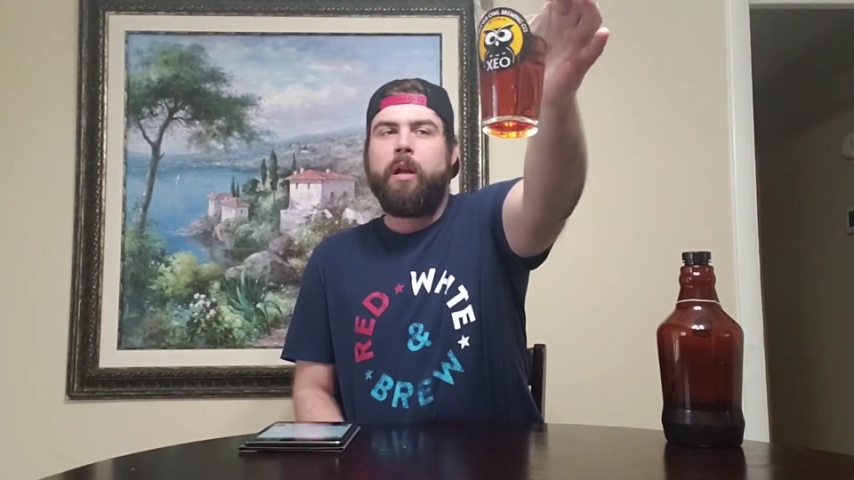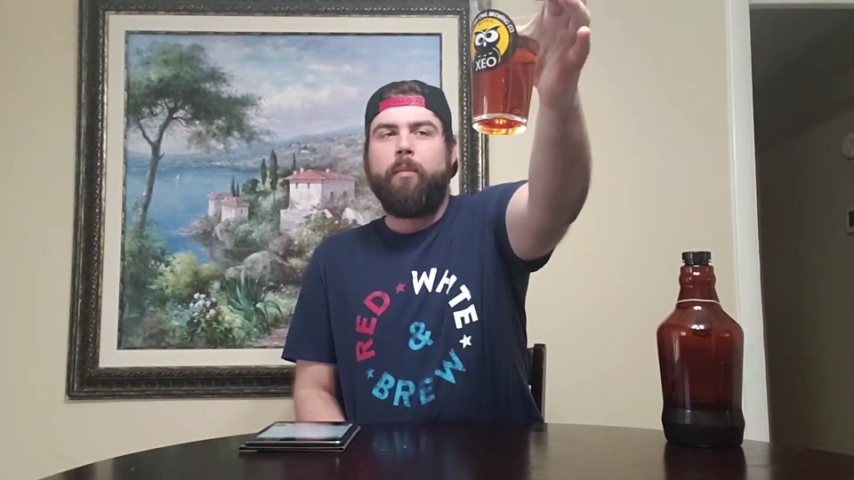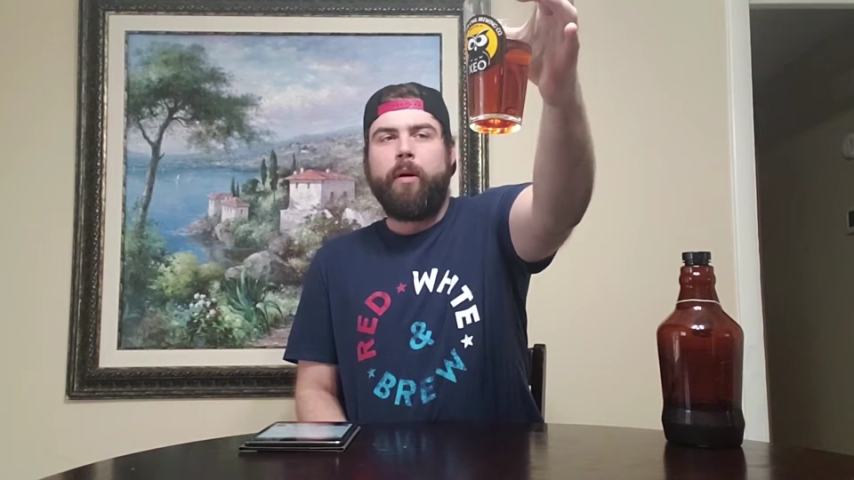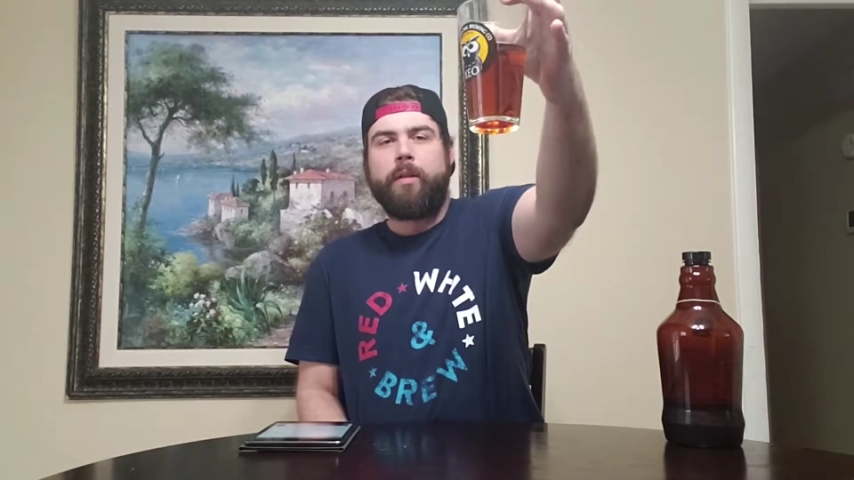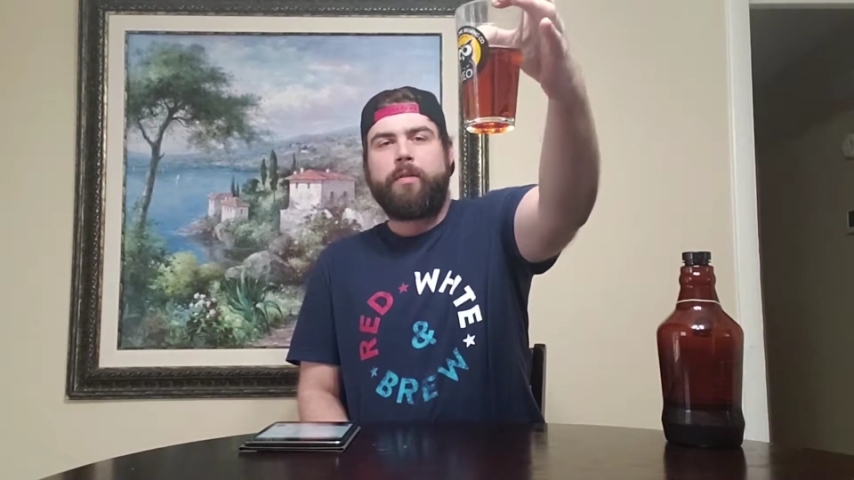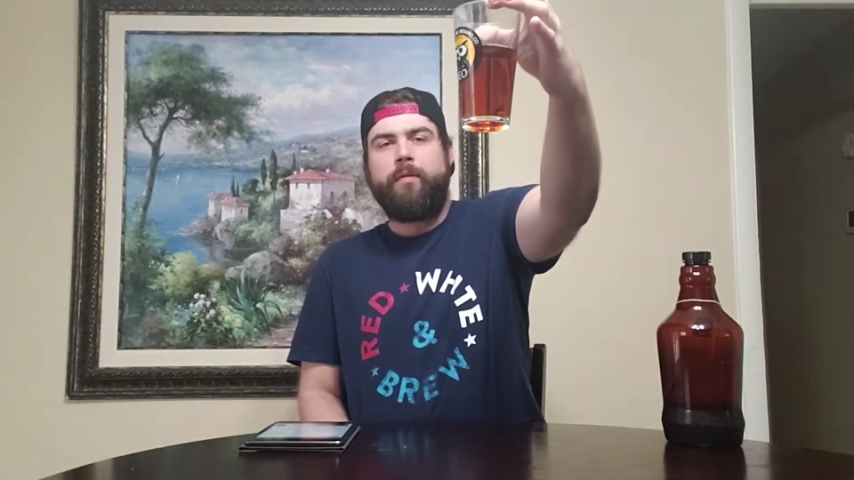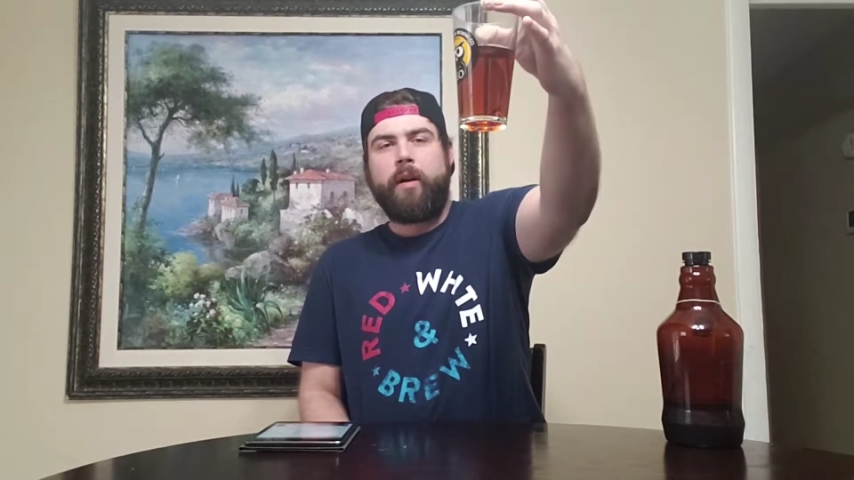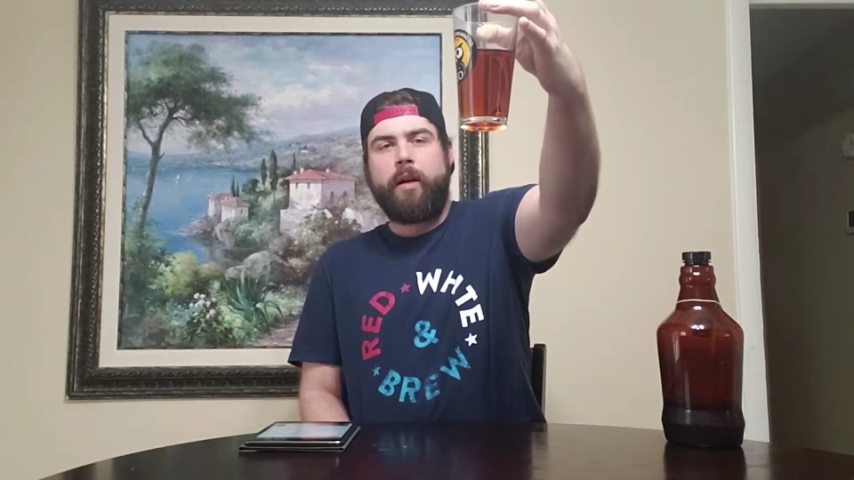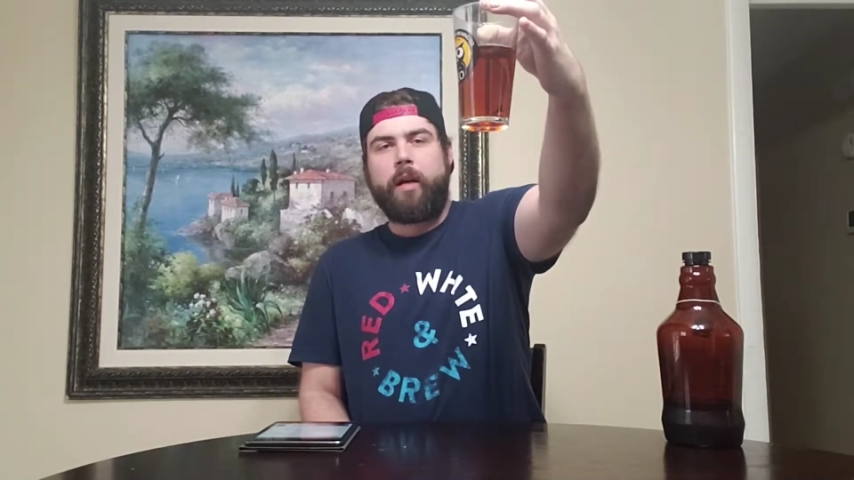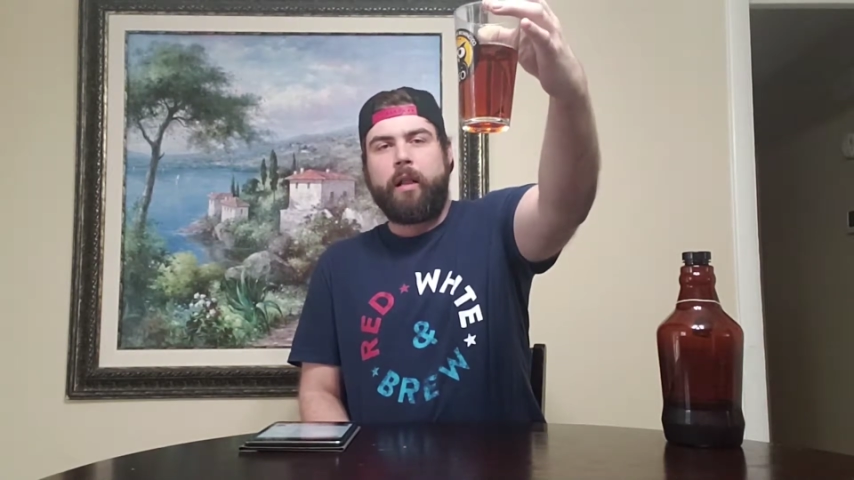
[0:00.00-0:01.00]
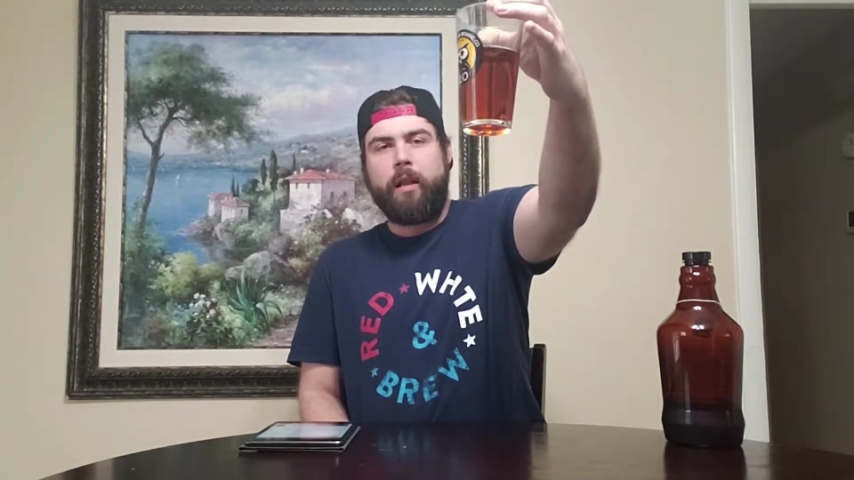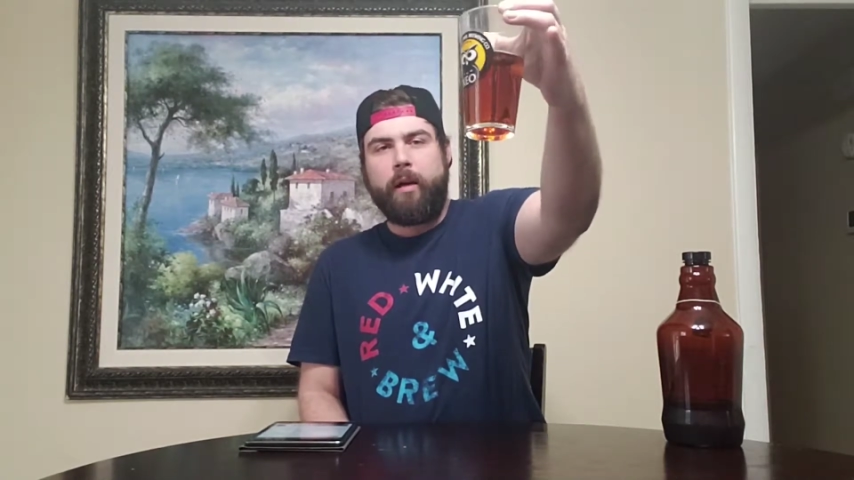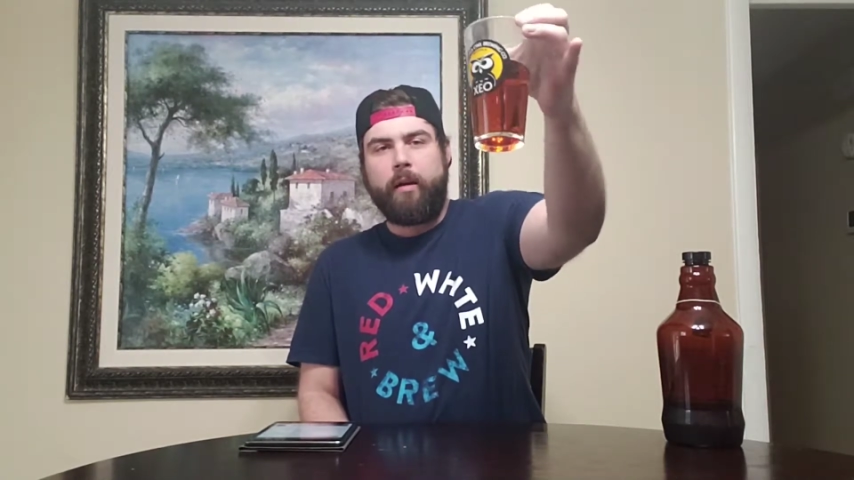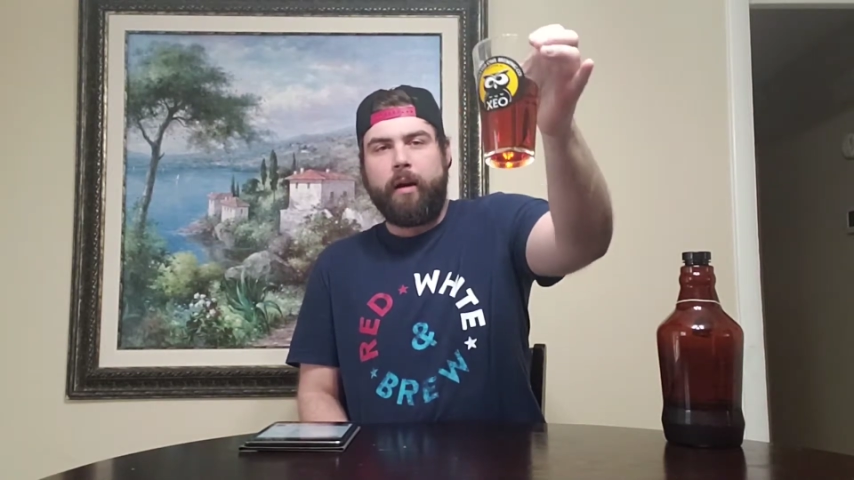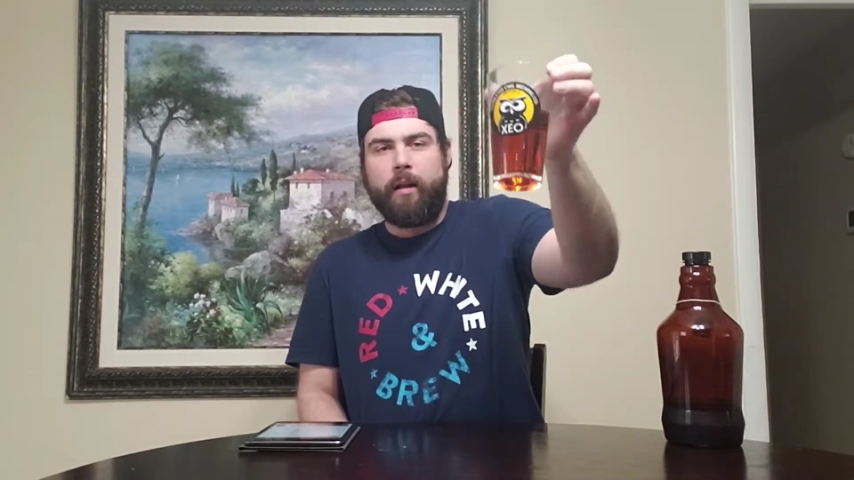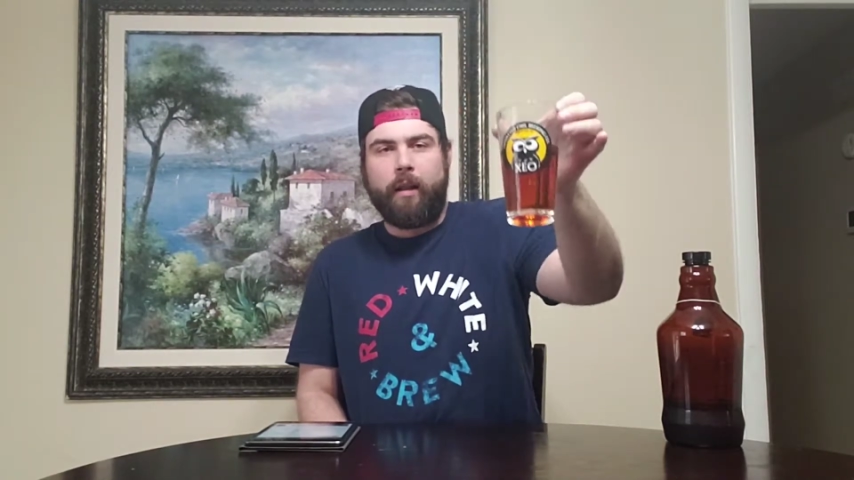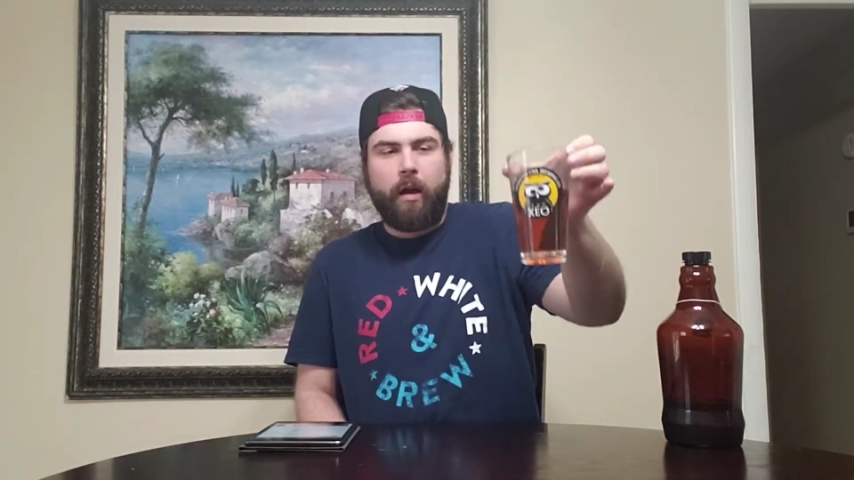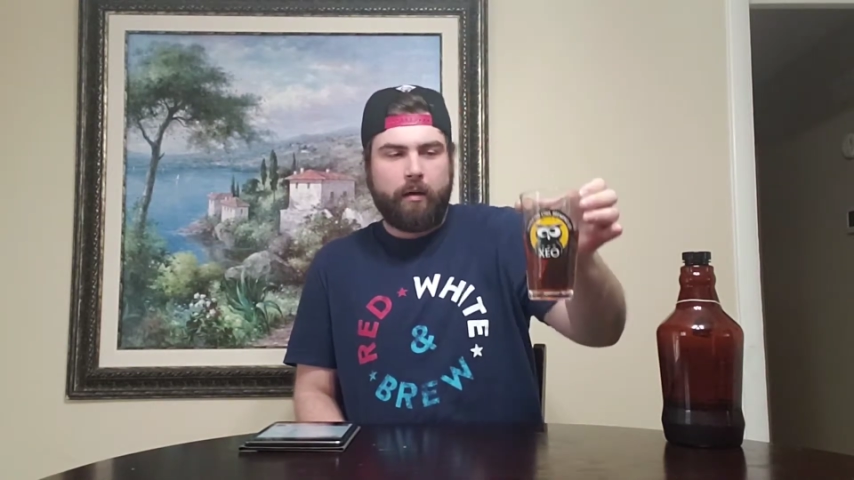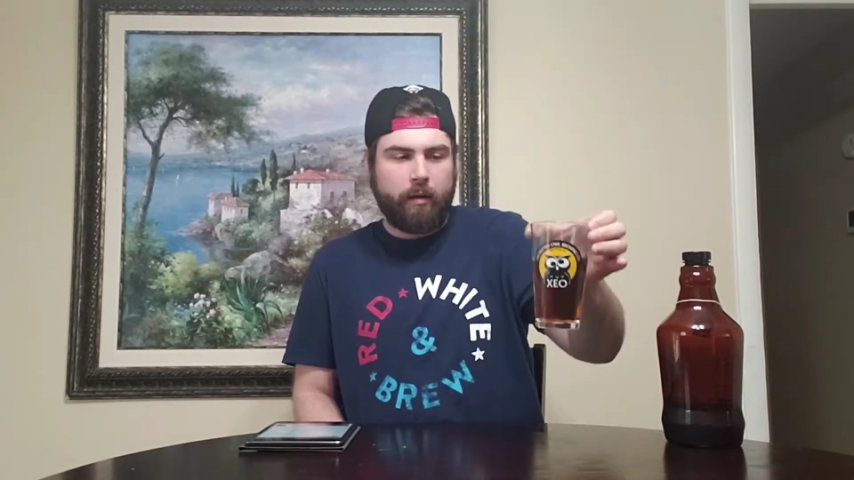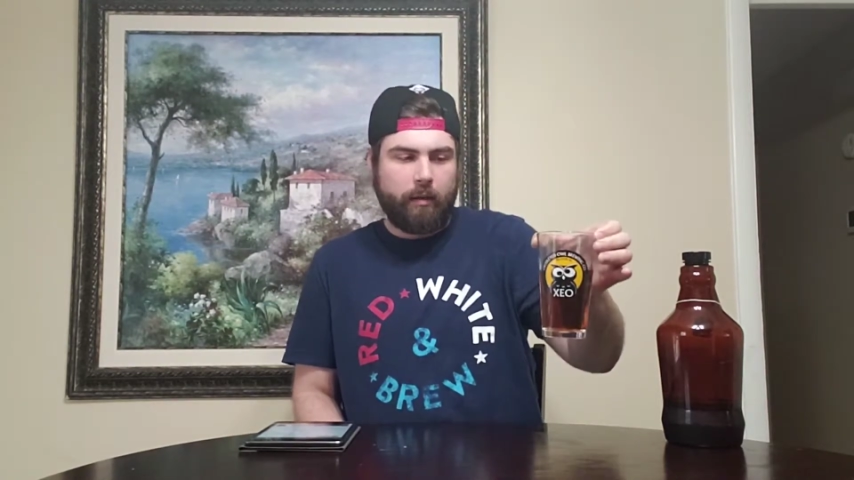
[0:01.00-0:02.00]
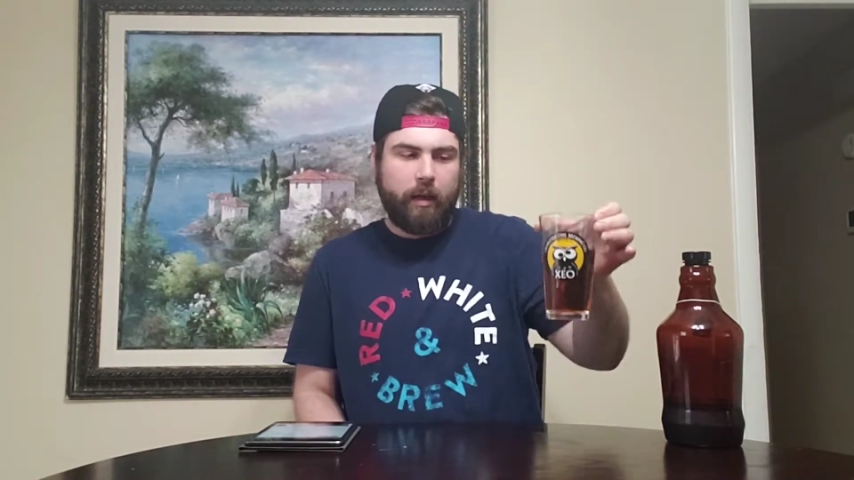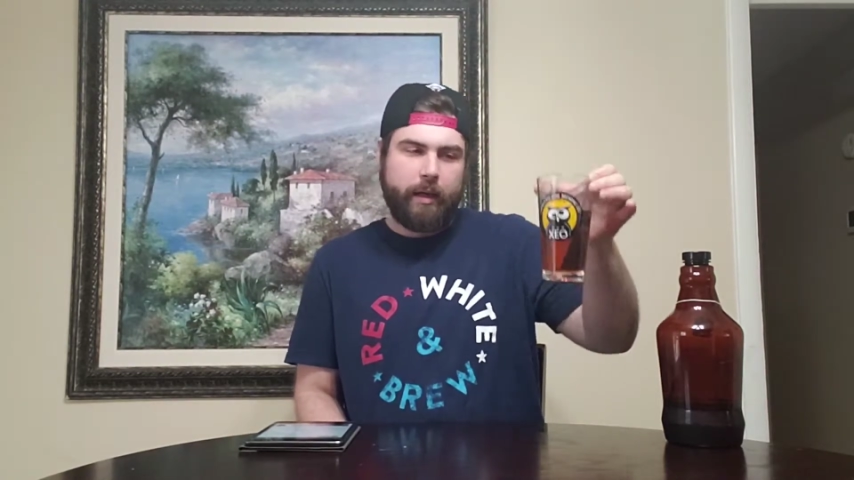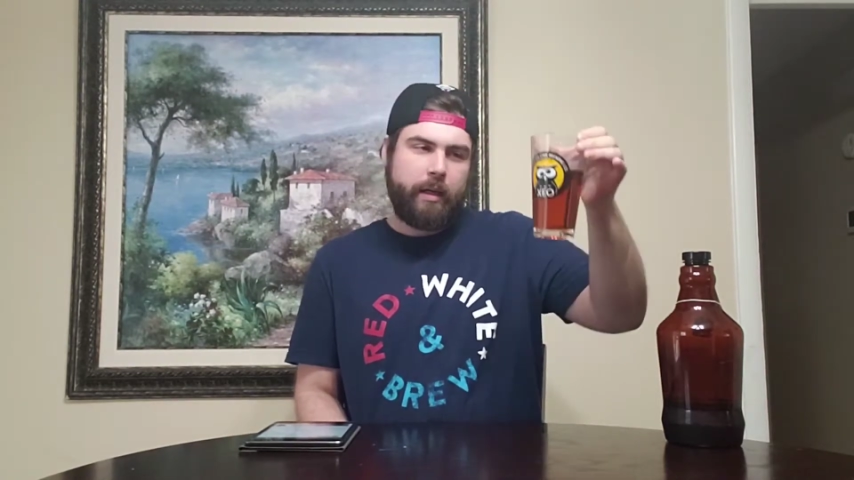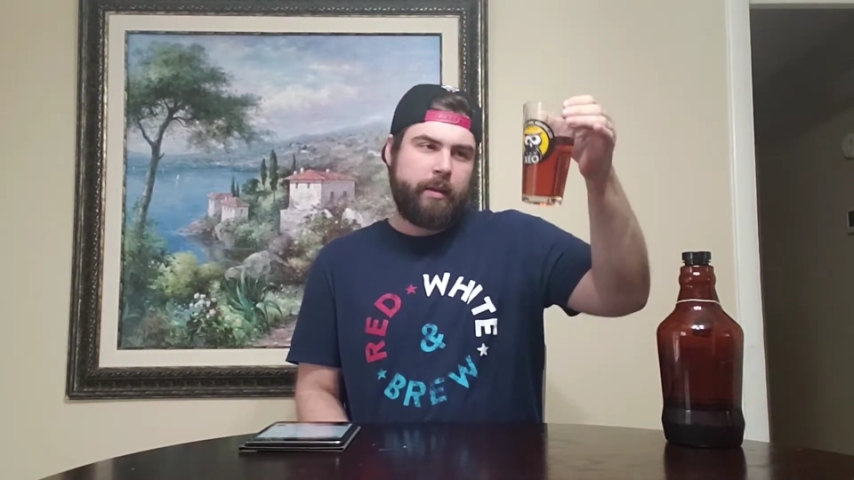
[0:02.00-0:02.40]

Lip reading: but it's very clear and lager-like.